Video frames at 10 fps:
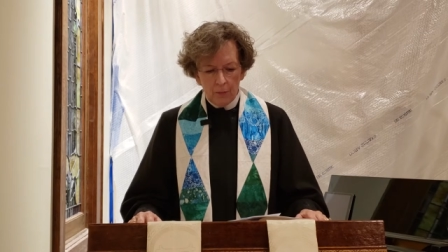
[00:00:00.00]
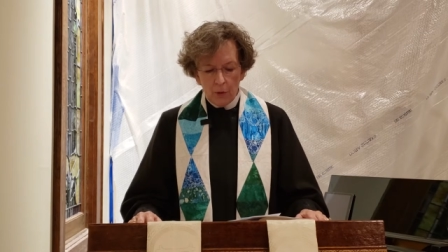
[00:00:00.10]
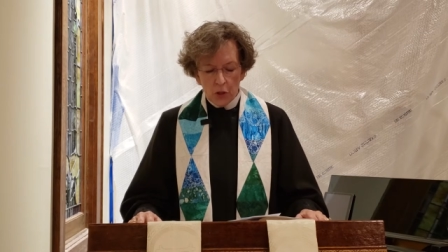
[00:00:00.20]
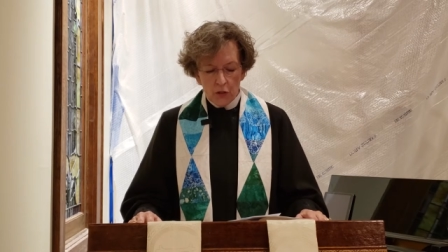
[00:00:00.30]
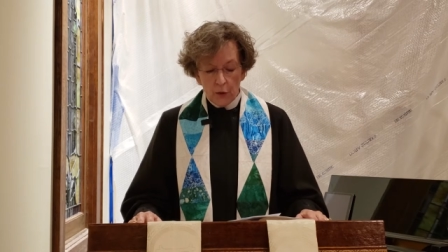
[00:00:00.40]

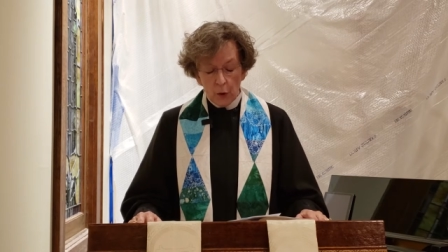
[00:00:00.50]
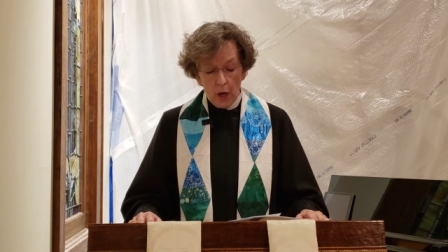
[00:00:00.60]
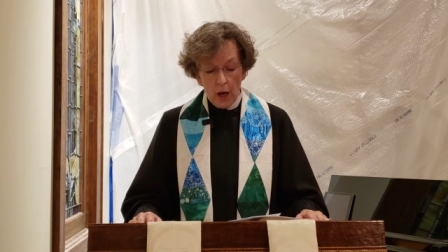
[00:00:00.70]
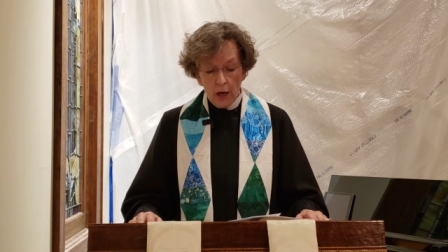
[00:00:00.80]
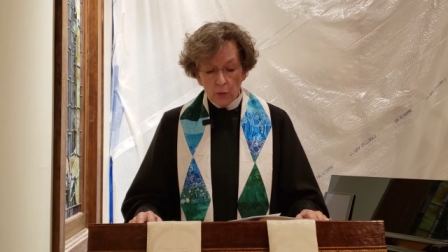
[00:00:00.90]
Merciful
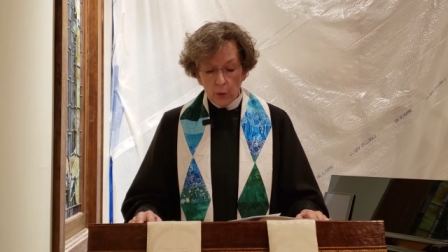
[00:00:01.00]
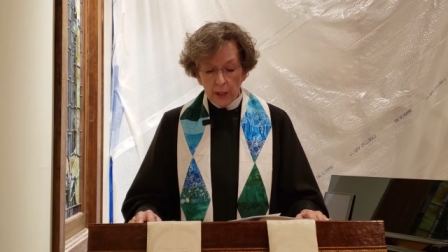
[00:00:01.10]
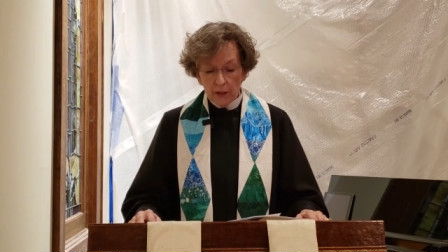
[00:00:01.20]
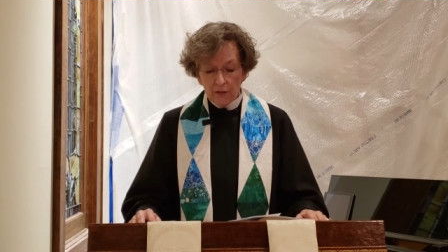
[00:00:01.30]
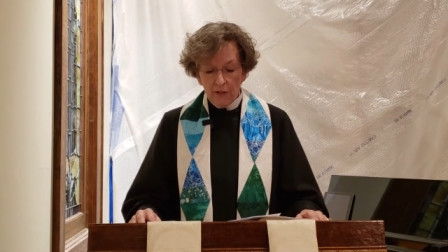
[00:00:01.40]
God, we
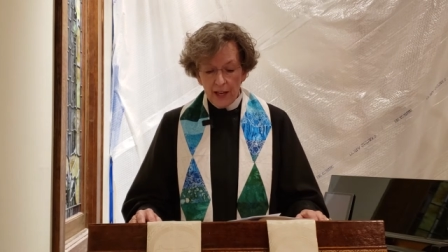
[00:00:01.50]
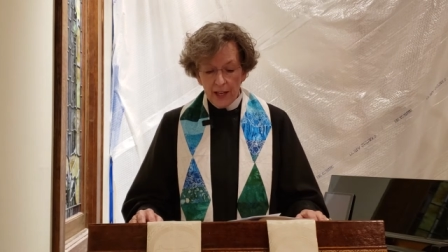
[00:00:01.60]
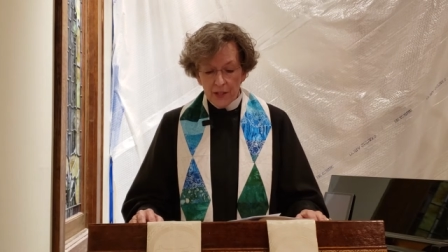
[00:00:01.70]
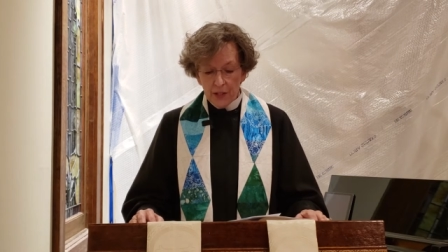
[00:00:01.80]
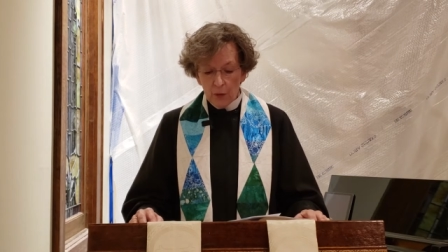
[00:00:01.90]

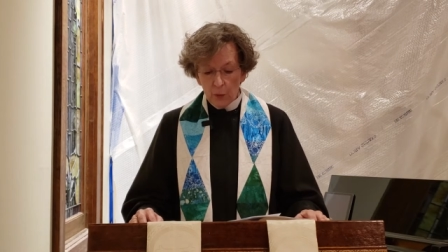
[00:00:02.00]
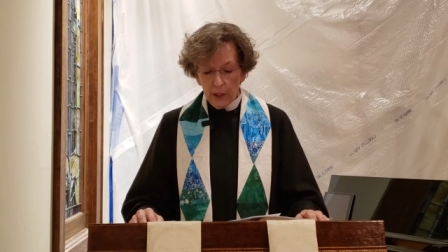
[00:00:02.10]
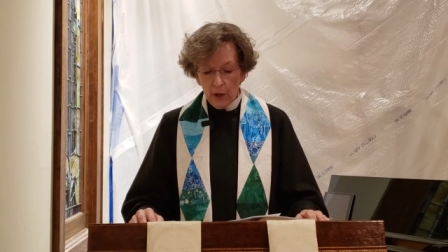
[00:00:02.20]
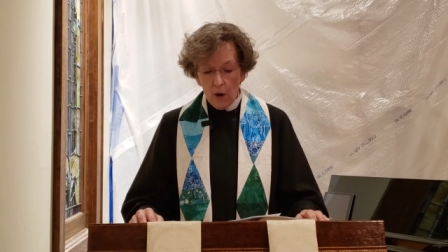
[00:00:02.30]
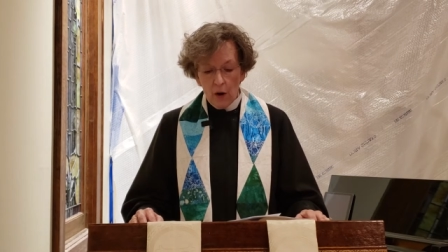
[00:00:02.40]
confess that
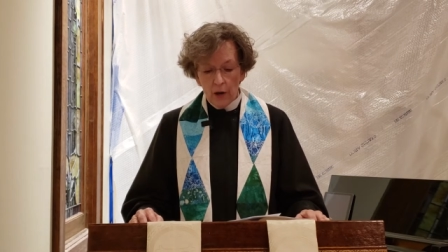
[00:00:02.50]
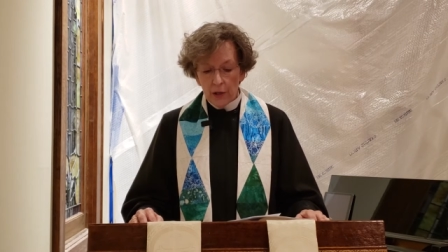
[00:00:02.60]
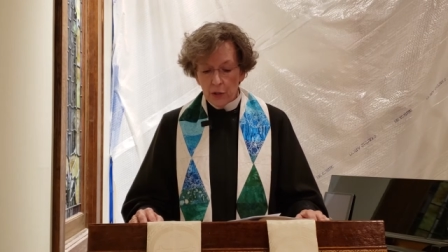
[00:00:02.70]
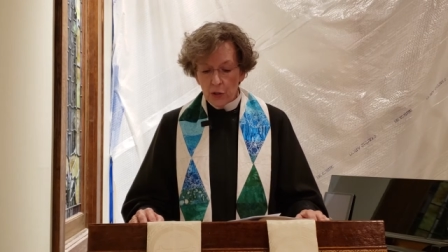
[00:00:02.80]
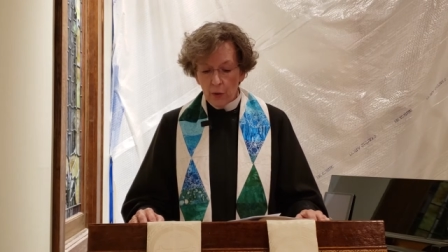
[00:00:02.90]
we are
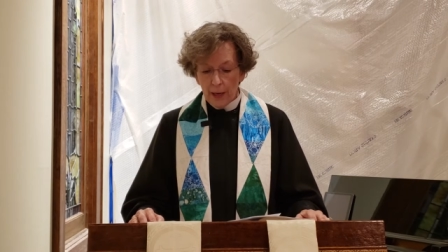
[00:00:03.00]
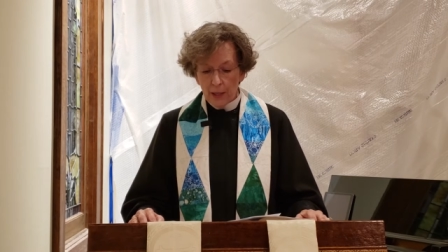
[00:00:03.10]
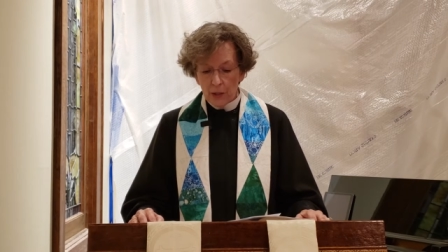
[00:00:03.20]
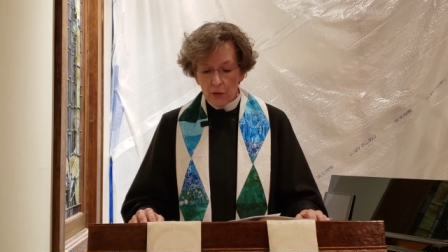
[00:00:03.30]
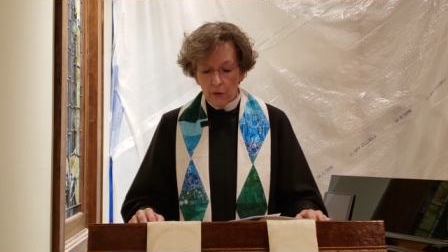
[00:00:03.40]

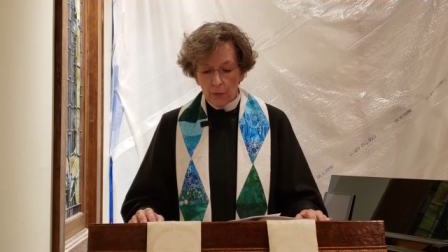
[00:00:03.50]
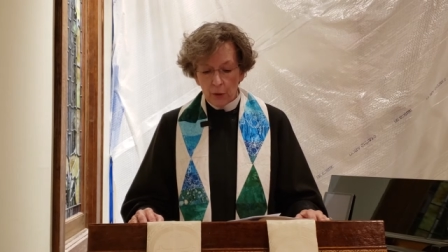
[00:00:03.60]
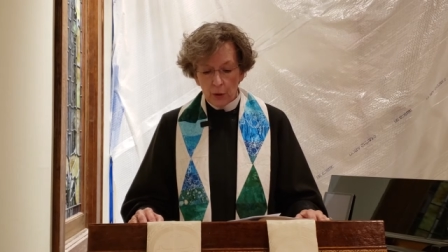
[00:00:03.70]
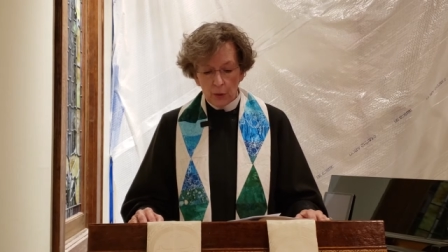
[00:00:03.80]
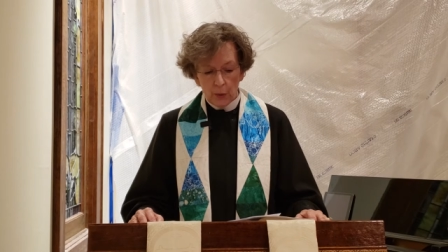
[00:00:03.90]
estranged from
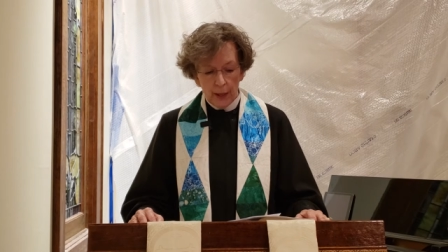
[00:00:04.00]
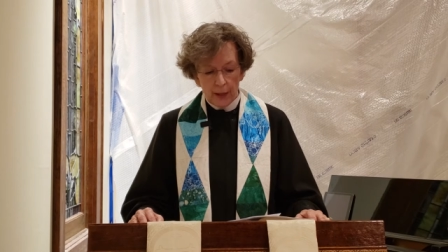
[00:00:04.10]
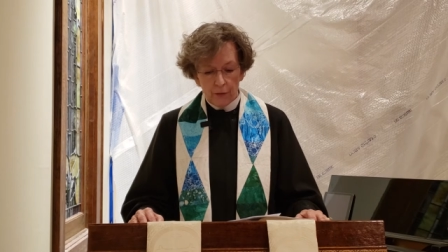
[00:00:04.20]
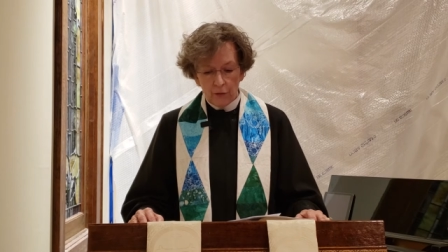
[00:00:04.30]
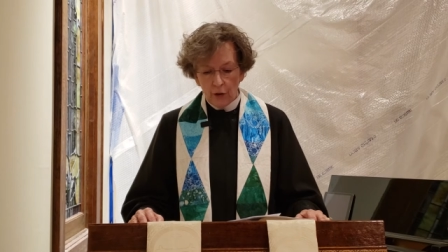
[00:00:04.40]
you
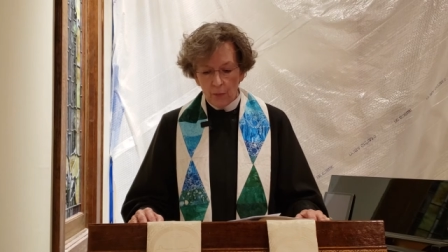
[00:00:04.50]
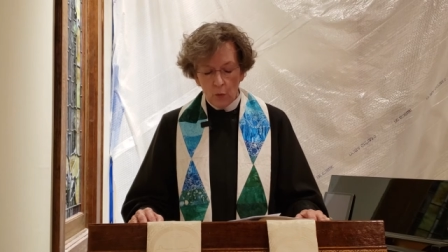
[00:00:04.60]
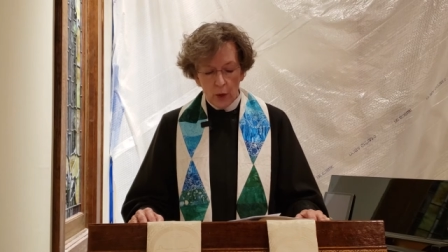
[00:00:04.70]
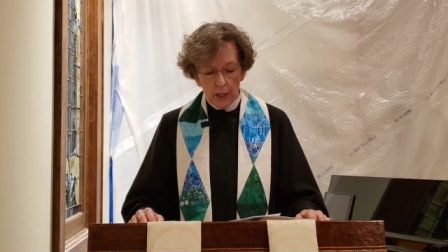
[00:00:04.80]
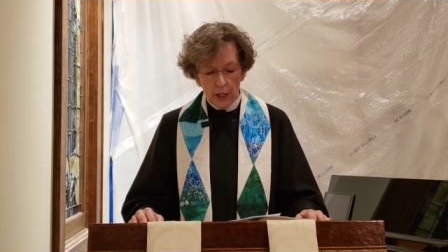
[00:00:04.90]
and
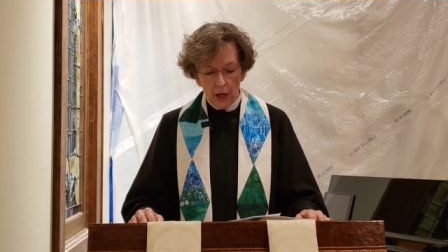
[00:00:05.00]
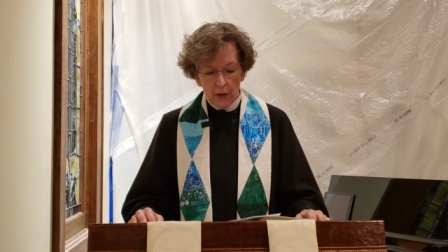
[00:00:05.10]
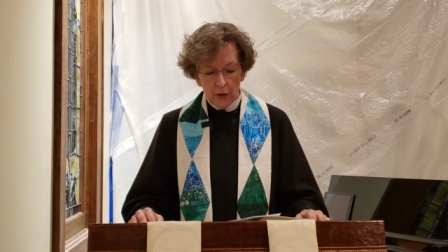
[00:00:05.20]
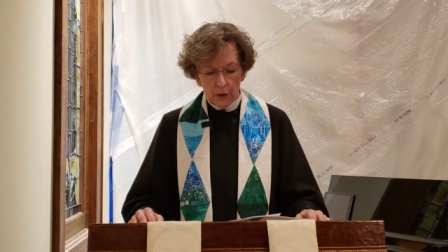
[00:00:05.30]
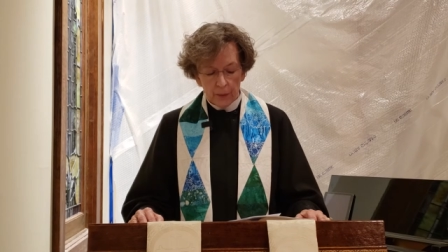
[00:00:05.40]
from one
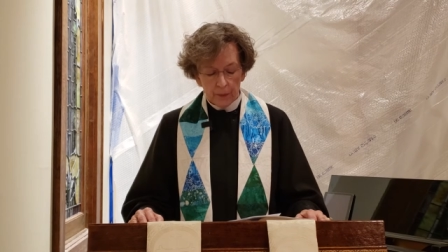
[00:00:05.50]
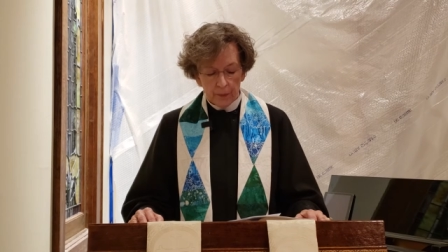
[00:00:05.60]
another.